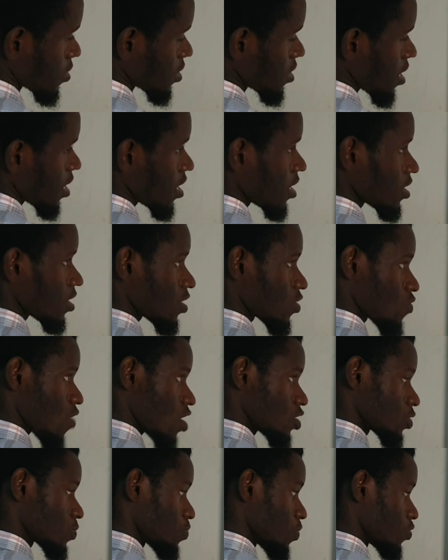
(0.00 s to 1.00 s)
the
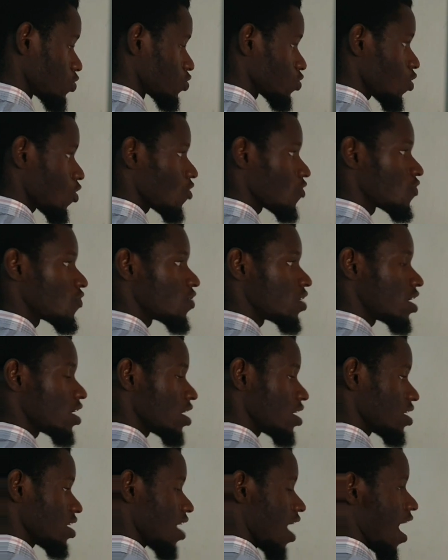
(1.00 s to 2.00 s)
transpose of
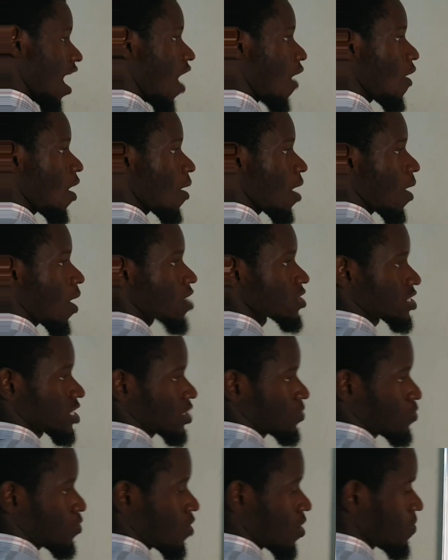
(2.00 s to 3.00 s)
our
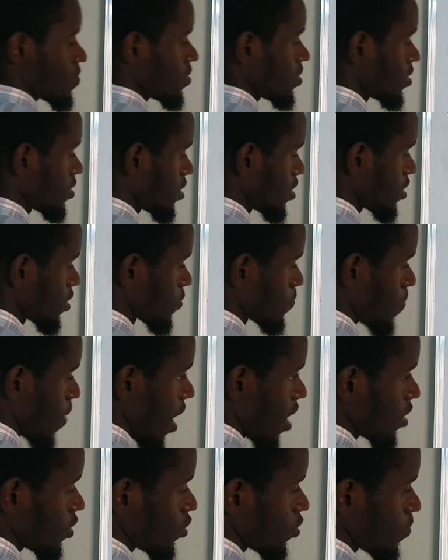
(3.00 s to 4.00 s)
state probabilities
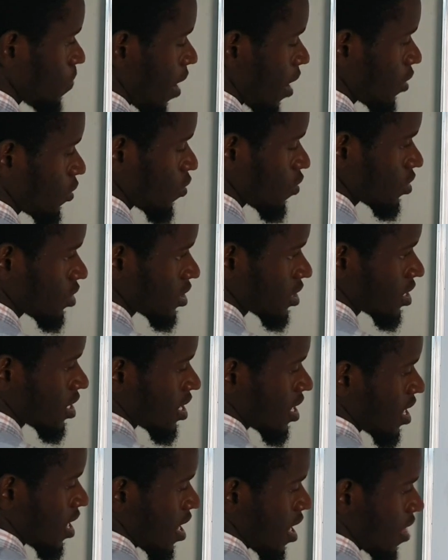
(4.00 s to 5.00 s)
pi naught.
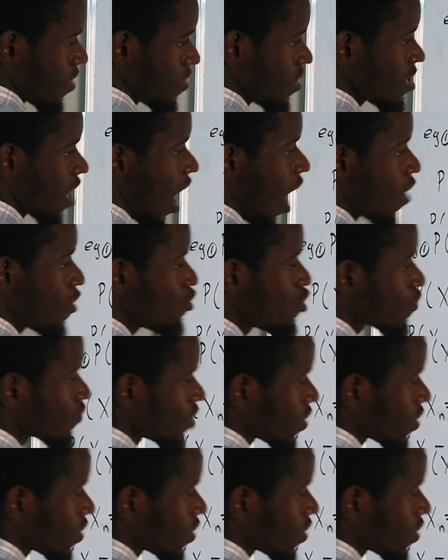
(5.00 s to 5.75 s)
Then I read